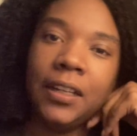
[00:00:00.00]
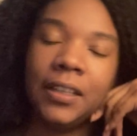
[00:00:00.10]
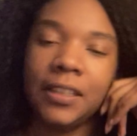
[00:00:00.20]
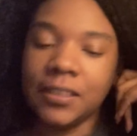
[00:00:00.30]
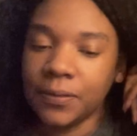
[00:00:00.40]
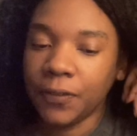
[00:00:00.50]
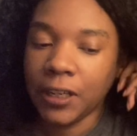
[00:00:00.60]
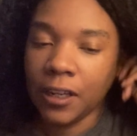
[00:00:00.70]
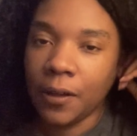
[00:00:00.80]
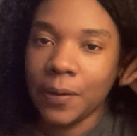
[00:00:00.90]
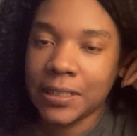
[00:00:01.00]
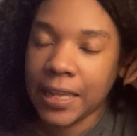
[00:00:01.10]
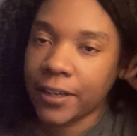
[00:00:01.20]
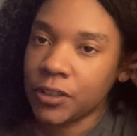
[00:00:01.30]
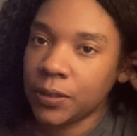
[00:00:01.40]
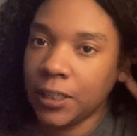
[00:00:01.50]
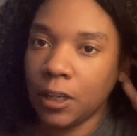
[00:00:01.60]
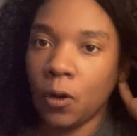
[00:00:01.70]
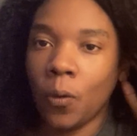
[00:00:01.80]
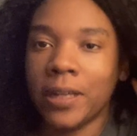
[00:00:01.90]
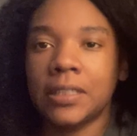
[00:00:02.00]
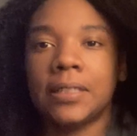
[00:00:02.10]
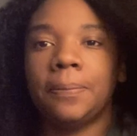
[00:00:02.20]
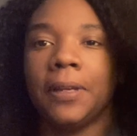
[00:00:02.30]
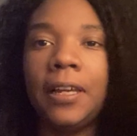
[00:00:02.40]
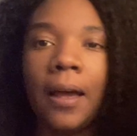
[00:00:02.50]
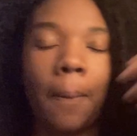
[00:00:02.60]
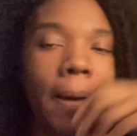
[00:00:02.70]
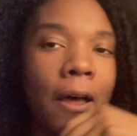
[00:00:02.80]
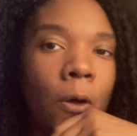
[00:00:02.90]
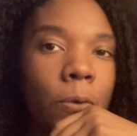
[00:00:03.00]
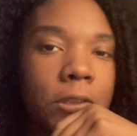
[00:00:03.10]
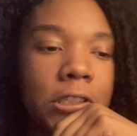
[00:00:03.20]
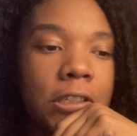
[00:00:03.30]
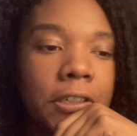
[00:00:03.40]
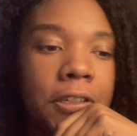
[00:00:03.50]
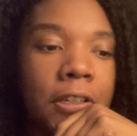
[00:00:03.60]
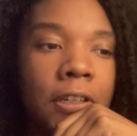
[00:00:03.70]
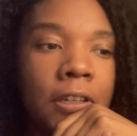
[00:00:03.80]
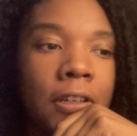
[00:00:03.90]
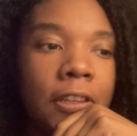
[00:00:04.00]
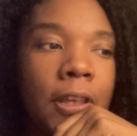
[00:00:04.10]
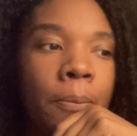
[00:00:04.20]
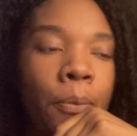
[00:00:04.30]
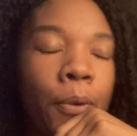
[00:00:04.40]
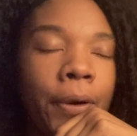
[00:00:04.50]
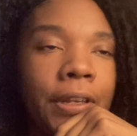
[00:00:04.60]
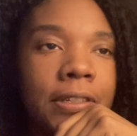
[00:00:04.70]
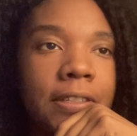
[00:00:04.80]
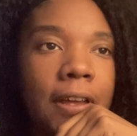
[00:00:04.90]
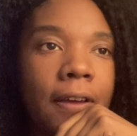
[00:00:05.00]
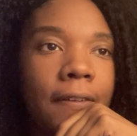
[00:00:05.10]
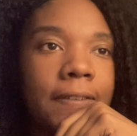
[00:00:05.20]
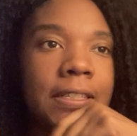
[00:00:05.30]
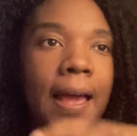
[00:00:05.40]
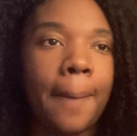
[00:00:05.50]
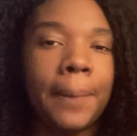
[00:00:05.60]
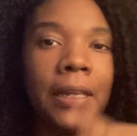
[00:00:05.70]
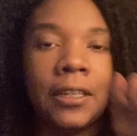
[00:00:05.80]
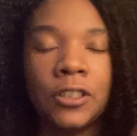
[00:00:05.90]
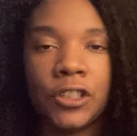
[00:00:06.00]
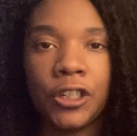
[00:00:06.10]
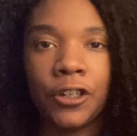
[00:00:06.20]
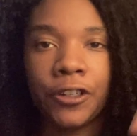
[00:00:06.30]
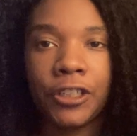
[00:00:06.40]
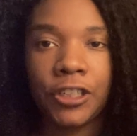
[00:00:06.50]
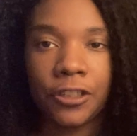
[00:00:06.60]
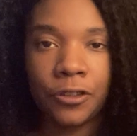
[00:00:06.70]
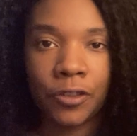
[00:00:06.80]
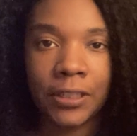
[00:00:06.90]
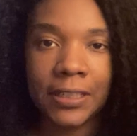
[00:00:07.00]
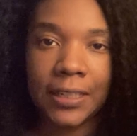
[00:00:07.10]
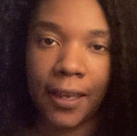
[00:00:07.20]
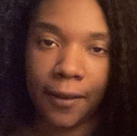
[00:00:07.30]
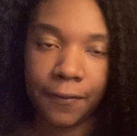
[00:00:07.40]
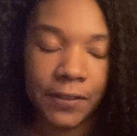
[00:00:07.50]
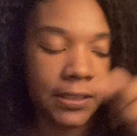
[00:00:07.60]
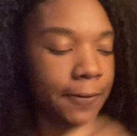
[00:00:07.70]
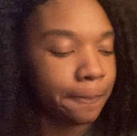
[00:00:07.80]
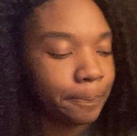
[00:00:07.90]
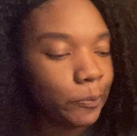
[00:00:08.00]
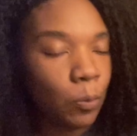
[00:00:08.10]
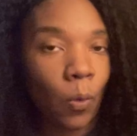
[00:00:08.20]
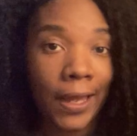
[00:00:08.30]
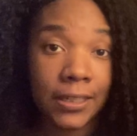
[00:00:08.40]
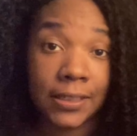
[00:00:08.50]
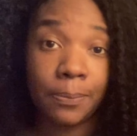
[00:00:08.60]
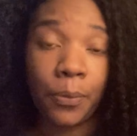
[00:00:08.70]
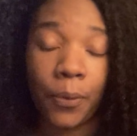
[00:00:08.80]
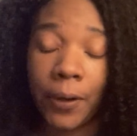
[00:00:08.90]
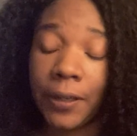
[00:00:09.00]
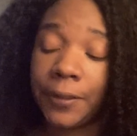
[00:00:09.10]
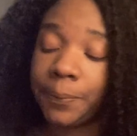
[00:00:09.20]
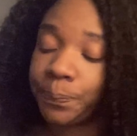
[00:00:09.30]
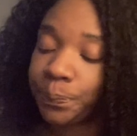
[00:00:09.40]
this video is actually going to be about the importance of tapping into your children's gifts, why it's important.